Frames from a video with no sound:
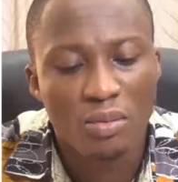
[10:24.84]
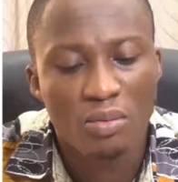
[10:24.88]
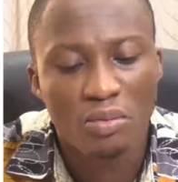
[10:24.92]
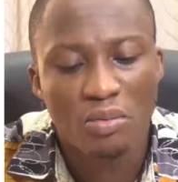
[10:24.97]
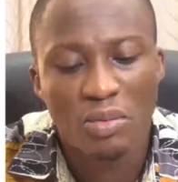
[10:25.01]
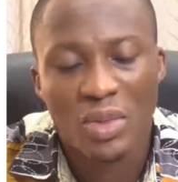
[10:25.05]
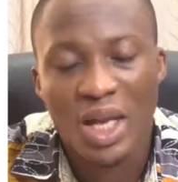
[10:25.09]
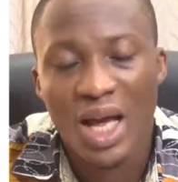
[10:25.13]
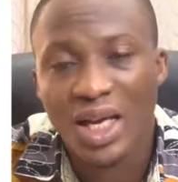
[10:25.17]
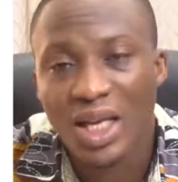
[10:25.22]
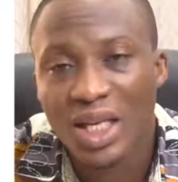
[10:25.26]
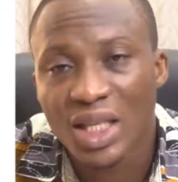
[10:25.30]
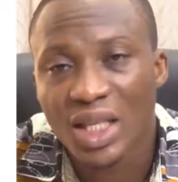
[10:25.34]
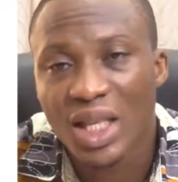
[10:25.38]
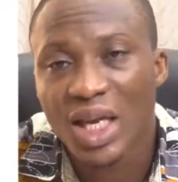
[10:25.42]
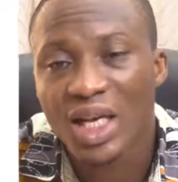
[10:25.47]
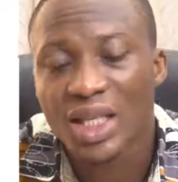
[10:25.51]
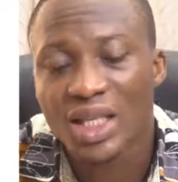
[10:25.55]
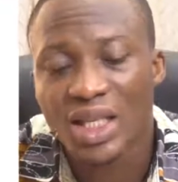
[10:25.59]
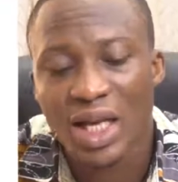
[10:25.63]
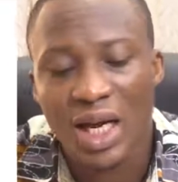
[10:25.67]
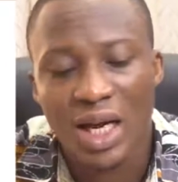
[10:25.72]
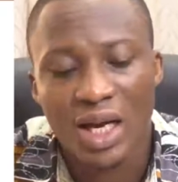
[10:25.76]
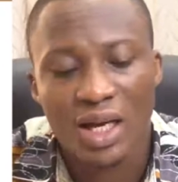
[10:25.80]
The
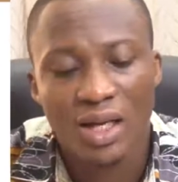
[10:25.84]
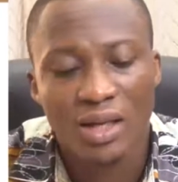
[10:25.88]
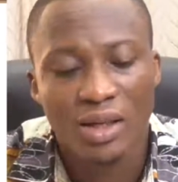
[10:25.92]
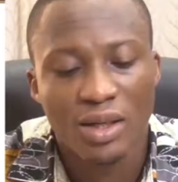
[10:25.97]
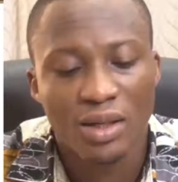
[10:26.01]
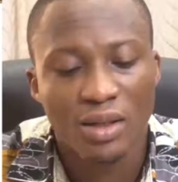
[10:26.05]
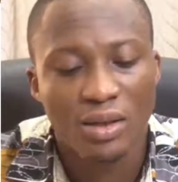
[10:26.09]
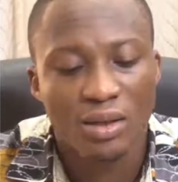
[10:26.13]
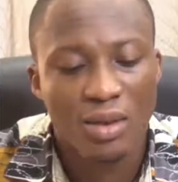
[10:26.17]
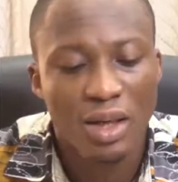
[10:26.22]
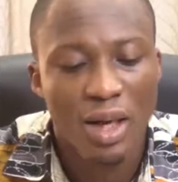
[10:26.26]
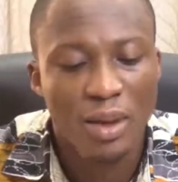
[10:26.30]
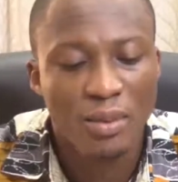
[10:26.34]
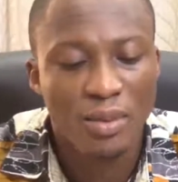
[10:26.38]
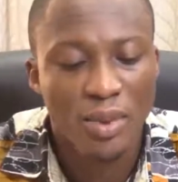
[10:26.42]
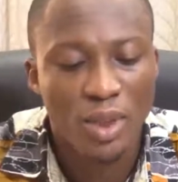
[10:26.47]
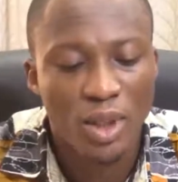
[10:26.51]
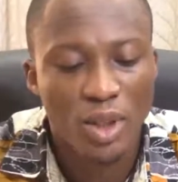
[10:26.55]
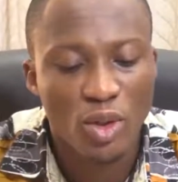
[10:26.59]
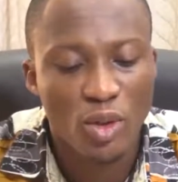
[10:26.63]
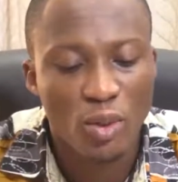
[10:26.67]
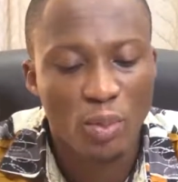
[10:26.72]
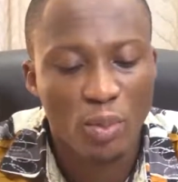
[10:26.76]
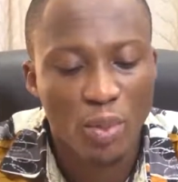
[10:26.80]
architecture comes
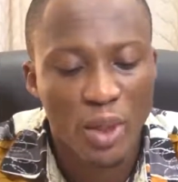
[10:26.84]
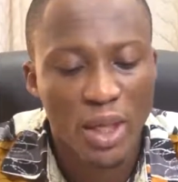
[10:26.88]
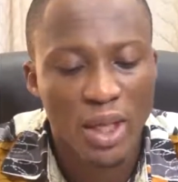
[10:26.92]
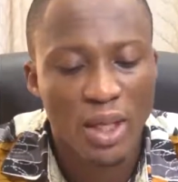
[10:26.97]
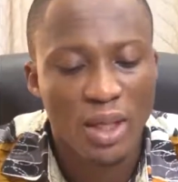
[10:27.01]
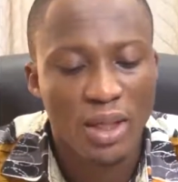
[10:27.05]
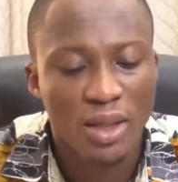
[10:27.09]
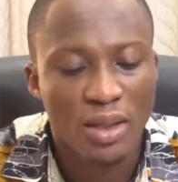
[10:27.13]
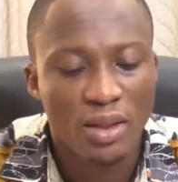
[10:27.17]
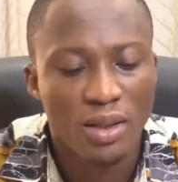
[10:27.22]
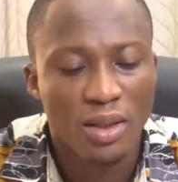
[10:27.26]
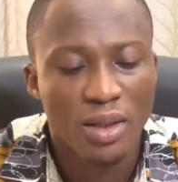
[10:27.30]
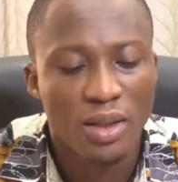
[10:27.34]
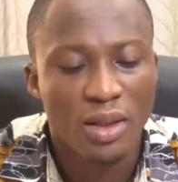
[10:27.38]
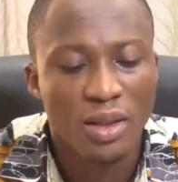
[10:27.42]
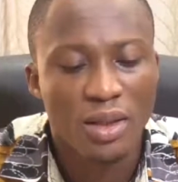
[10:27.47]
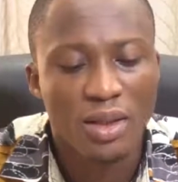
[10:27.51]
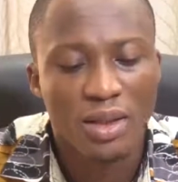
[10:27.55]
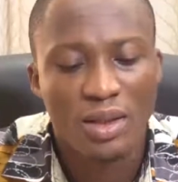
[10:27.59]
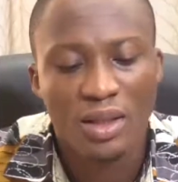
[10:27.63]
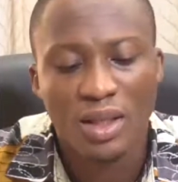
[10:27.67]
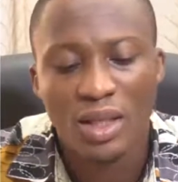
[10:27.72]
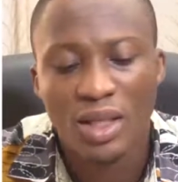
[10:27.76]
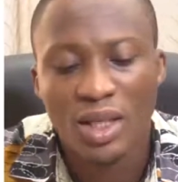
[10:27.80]
into play.
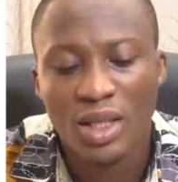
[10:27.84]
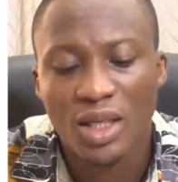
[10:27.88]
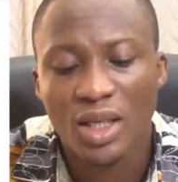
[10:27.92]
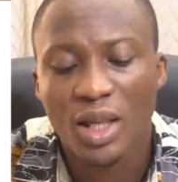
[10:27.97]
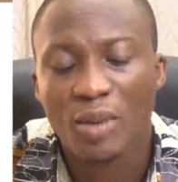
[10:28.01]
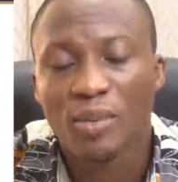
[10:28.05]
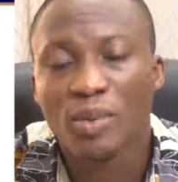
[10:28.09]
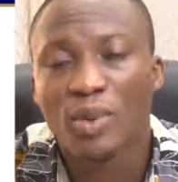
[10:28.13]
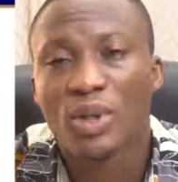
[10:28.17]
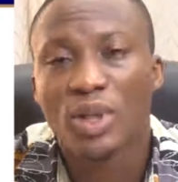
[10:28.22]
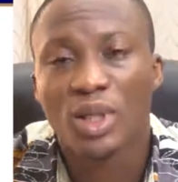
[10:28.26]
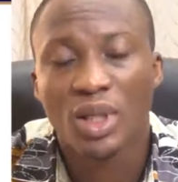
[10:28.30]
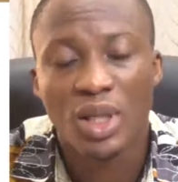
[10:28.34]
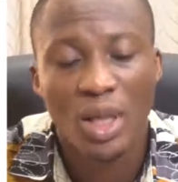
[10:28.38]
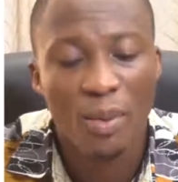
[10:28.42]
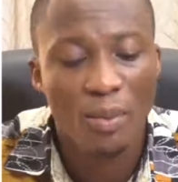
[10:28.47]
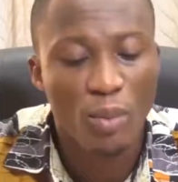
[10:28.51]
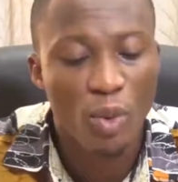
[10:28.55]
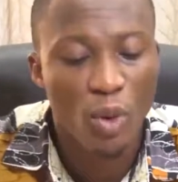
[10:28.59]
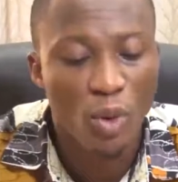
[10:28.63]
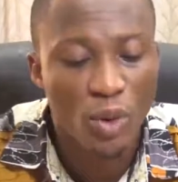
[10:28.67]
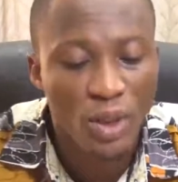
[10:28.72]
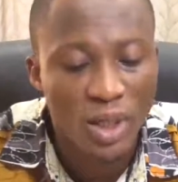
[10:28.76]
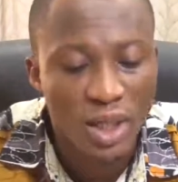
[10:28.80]
Is this
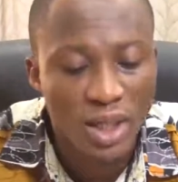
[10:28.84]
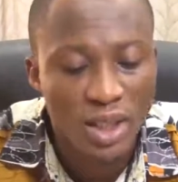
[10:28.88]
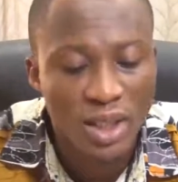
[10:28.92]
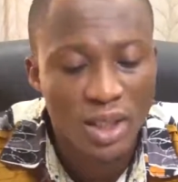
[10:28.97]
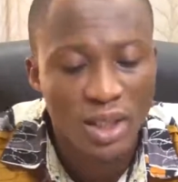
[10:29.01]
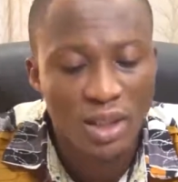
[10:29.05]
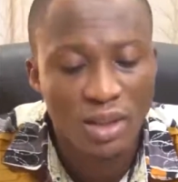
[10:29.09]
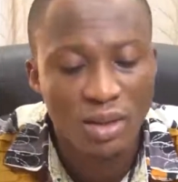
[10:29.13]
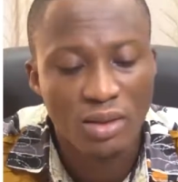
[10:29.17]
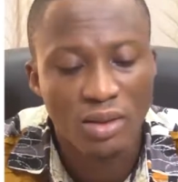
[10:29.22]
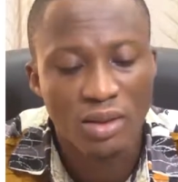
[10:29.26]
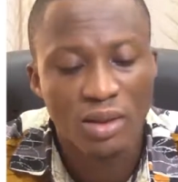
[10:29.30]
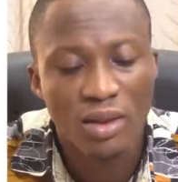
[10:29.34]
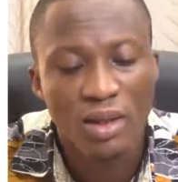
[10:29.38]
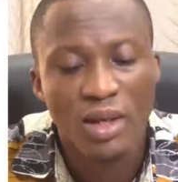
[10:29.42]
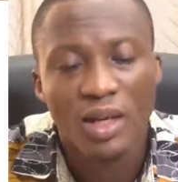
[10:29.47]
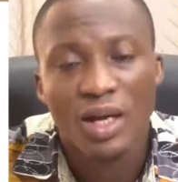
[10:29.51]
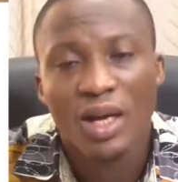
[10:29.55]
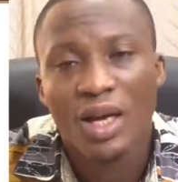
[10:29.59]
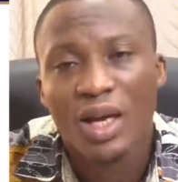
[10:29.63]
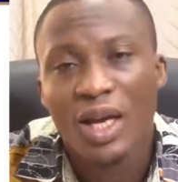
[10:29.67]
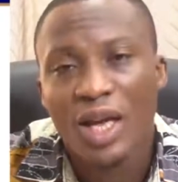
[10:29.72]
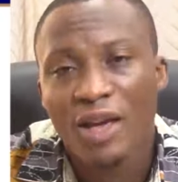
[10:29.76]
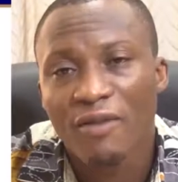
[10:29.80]
system-to-system connection?
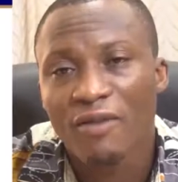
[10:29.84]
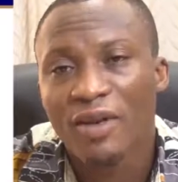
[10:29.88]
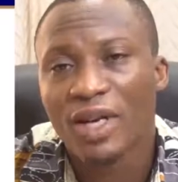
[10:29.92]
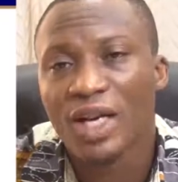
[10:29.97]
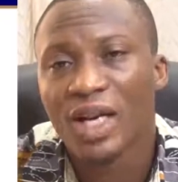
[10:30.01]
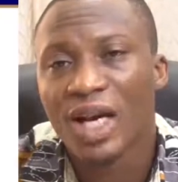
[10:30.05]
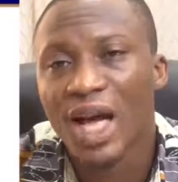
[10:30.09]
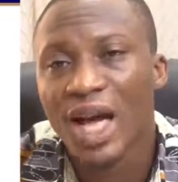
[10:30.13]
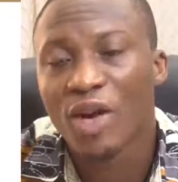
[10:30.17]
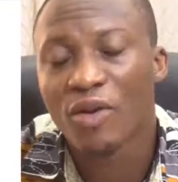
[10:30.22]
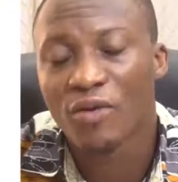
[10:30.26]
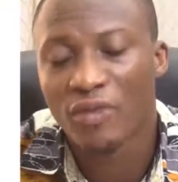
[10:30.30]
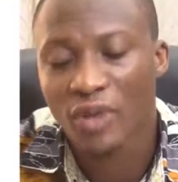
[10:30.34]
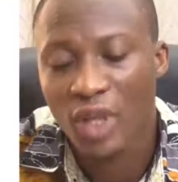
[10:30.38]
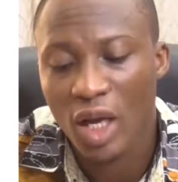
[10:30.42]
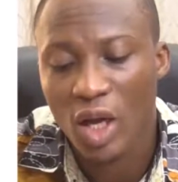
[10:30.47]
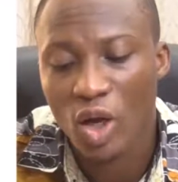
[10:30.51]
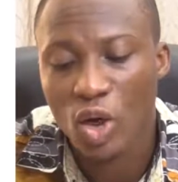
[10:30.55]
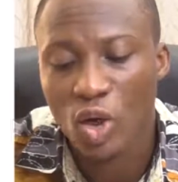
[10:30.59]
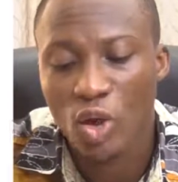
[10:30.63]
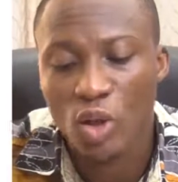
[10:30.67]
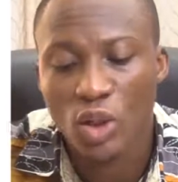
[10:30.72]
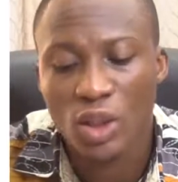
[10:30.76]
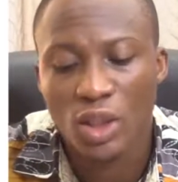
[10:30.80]
Even a kind of
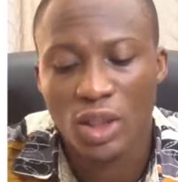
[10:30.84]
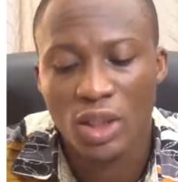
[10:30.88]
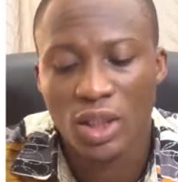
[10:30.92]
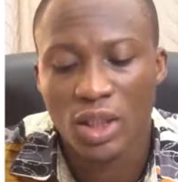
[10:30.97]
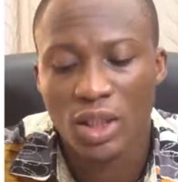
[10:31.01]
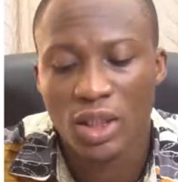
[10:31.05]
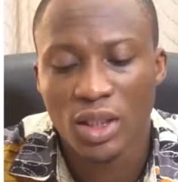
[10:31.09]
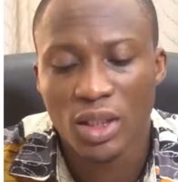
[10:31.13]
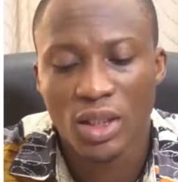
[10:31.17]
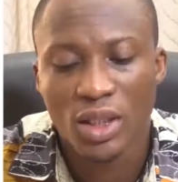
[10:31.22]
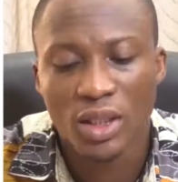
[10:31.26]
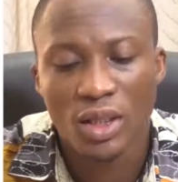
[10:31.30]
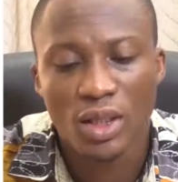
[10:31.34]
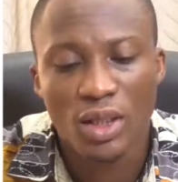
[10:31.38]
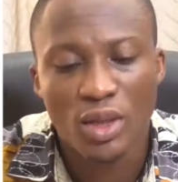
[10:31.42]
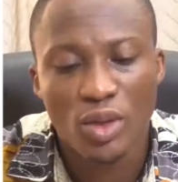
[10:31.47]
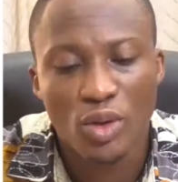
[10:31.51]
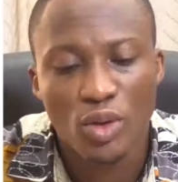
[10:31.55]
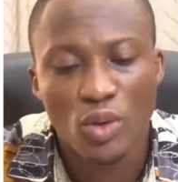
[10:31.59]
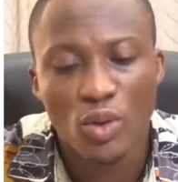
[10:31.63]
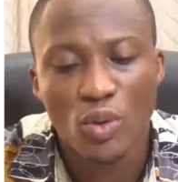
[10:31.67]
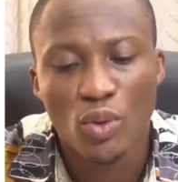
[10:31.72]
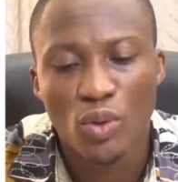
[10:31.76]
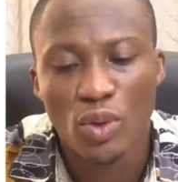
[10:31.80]
technology
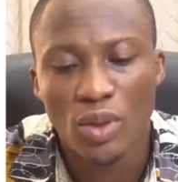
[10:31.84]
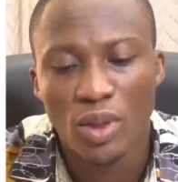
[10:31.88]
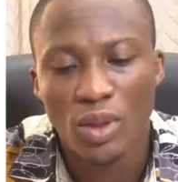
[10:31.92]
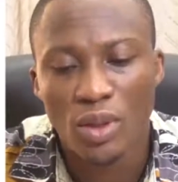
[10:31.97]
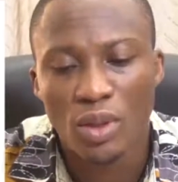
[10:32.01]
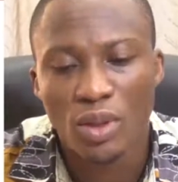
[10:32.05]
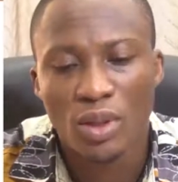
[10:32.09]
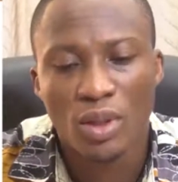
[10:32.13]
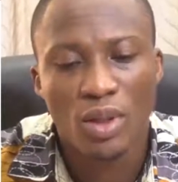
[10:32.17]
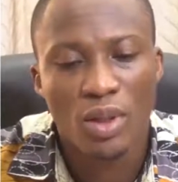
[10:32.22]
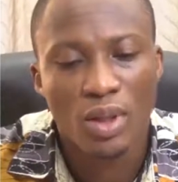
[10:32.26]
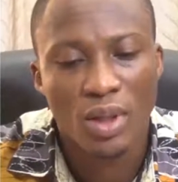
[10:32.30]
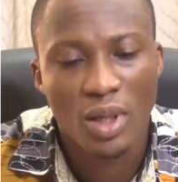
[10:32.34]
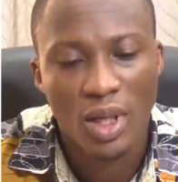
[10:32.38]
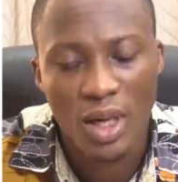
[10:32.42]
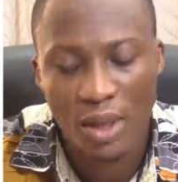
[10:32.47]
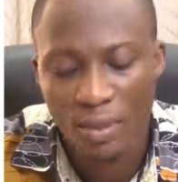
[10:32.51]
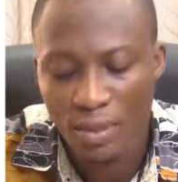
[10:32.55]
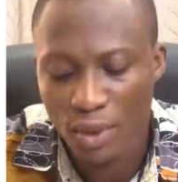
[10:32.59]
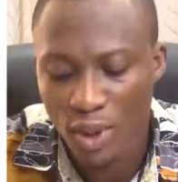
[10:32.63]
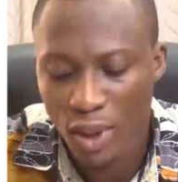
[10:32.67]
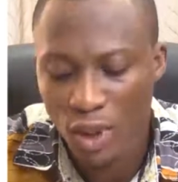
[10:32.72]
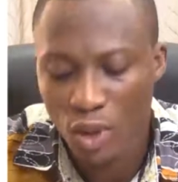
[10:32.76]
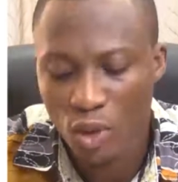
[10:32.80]
use
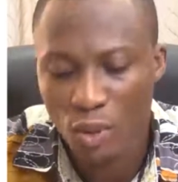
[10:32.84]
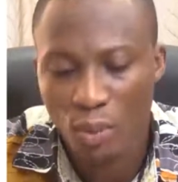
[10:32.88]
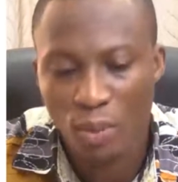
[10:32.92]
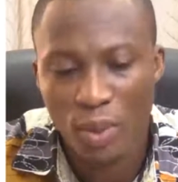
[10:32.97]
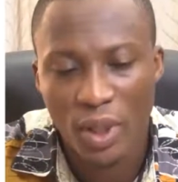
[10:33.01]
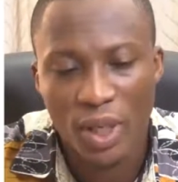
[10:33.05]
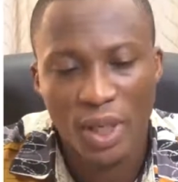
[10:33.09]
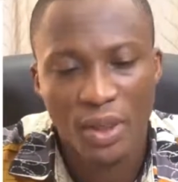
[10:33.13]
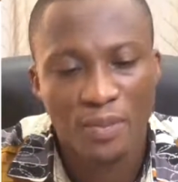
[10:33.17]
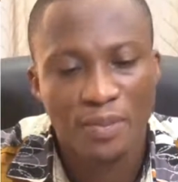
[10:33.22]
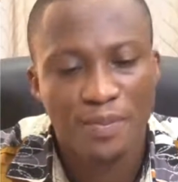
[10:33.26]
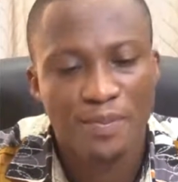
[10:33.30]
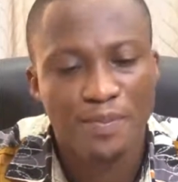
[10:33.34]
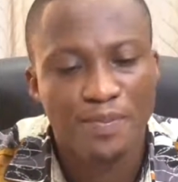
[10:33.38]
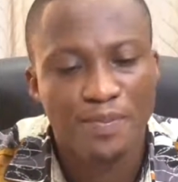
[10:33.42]
comes into play.